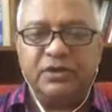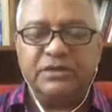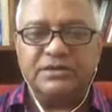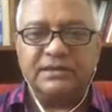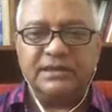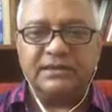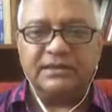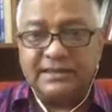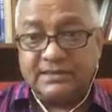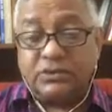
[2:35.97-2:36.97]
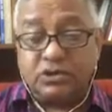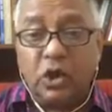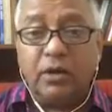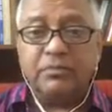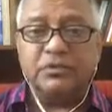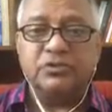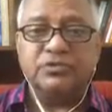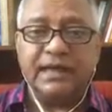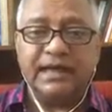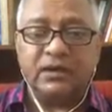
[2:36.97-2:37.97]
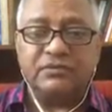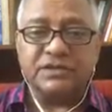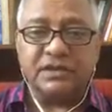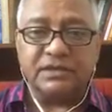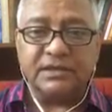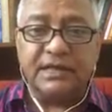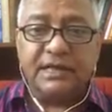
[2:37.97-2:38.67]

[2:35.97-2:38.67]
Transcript: because that's their job to take care of children.